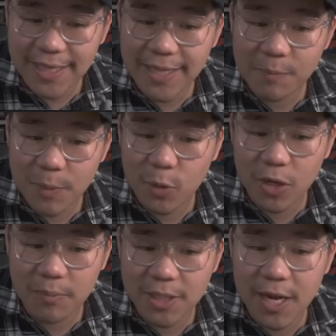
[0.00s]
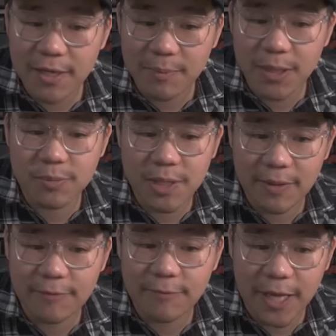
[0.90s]
I think people are going to be talking about
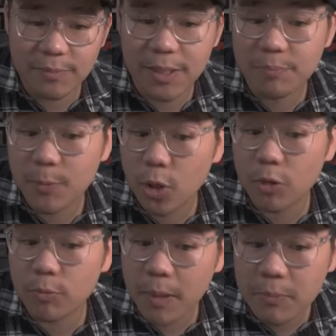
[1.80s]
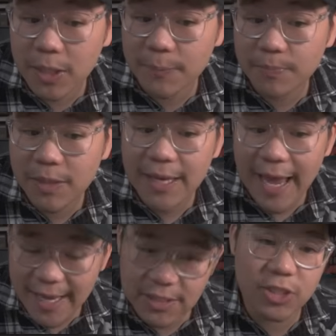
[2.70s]
Obsidian Flames, and people are going to remember it
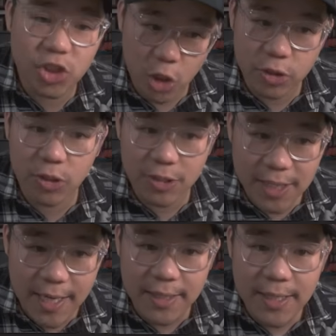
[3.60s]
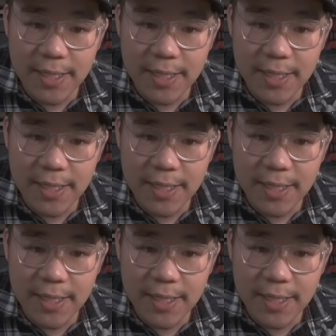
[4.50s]
as the Charizard set.